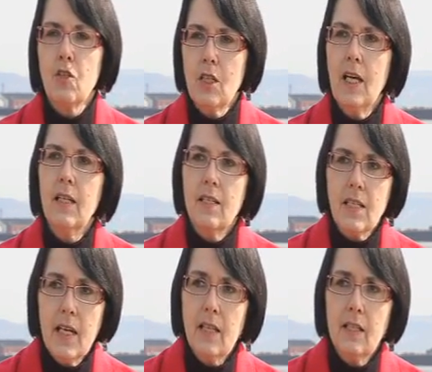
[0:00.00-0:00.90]
July the
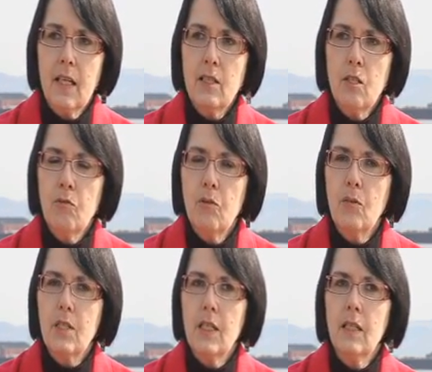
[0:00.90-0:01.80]
2nd,
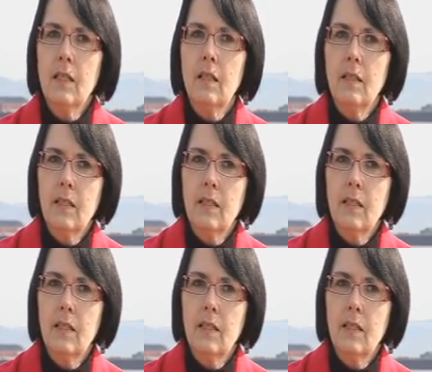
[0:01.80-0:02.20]
1940,